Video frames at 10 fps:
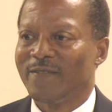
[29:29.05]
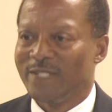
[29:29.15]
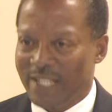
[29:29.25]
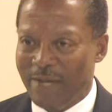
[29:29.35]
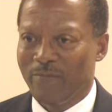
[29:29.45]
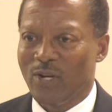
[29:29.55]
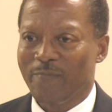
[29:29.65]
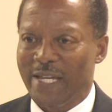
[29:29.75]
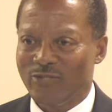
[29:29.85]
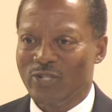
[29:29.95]
Same book,
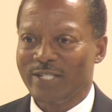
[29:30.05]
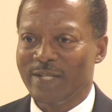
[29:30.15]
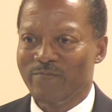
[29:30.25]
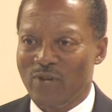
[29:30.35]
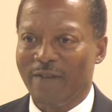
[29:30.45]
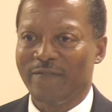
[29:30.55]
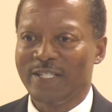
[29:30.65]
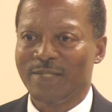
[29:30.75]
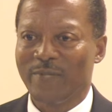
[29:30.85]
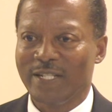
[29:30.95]
Patriarchs and
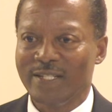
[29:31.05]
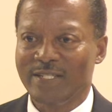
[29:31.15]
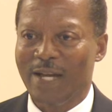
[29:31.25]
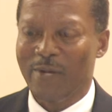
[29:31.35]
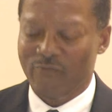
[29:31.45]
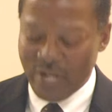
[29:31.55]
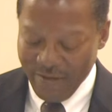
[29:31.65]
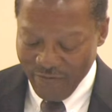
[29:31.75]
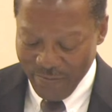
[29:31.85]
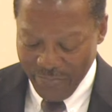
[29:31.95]
Prophets, but this time I'm
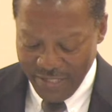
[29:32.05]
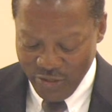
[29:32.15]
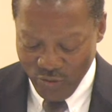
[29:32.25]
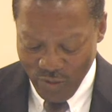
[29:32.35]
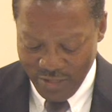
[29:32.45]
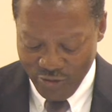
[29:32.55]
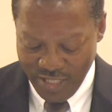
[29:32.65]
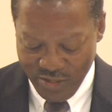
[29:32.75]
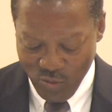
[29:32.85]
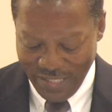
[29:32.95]
reading from page
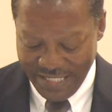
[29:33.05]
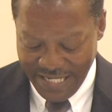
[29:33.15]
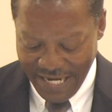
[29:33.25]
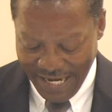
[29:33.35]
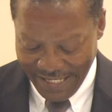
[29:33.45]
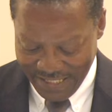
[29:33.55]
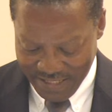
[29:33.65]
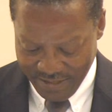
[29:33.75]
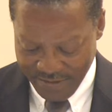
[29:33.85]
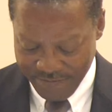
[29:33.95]

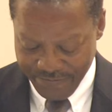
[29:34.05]
228.